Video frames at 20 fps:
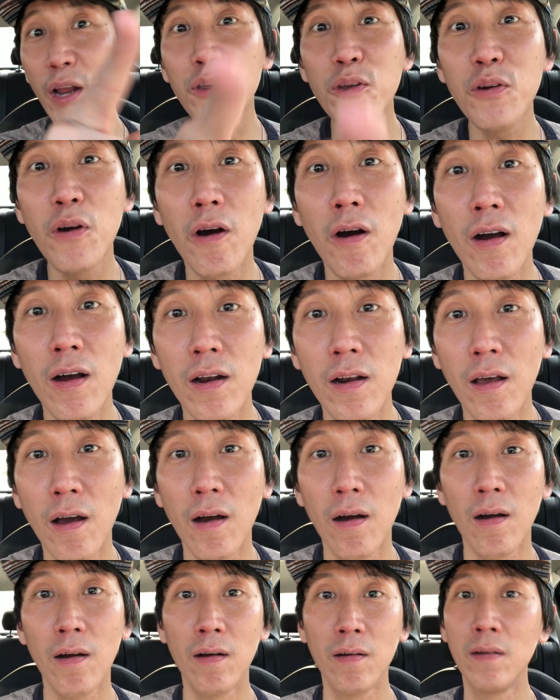you all
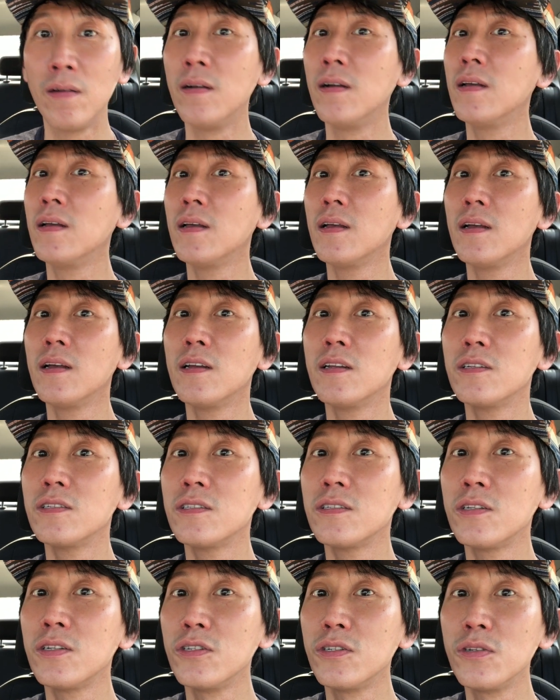along
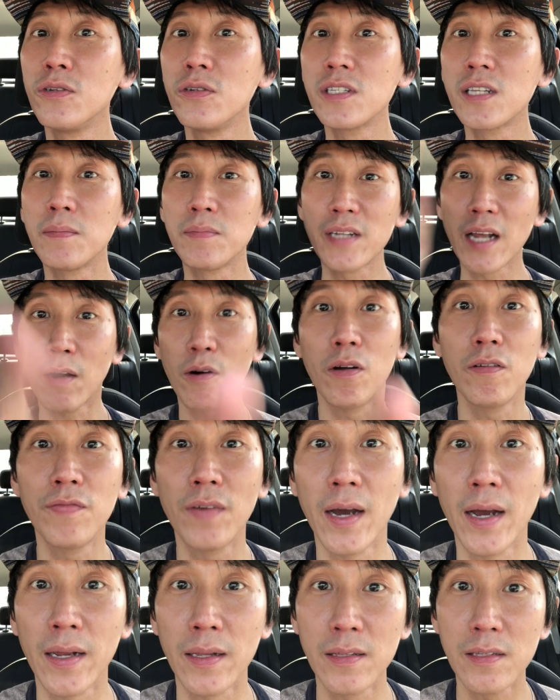to do some tarot
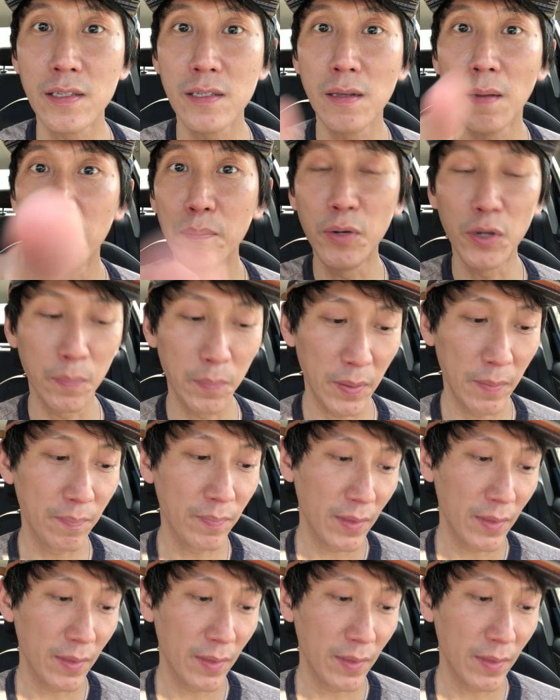finds. Boop.